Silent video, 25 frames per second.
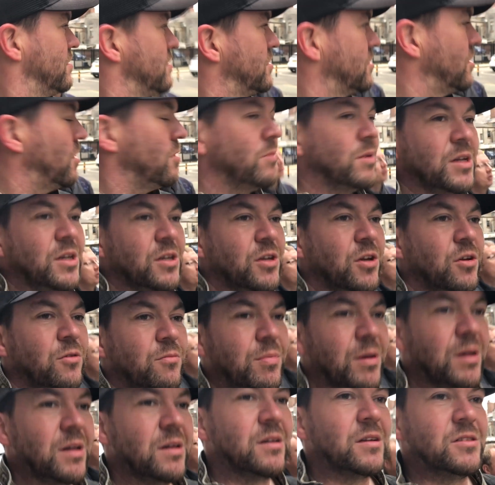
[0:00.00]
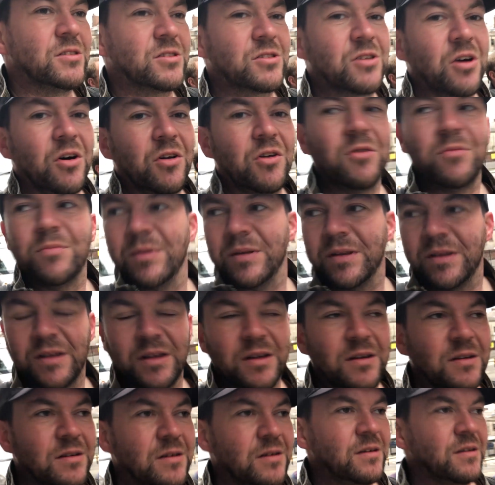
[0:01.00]
So many new buildings gone up, haven't
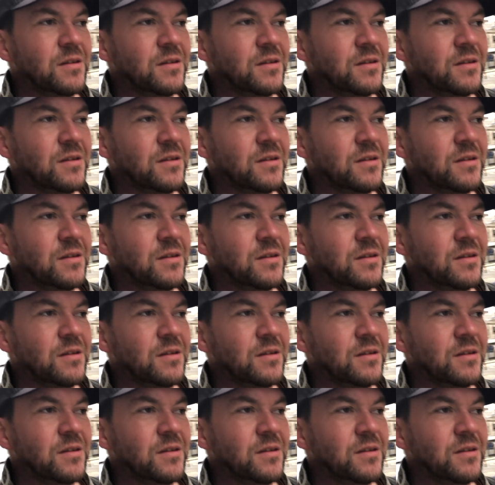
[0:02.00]
there?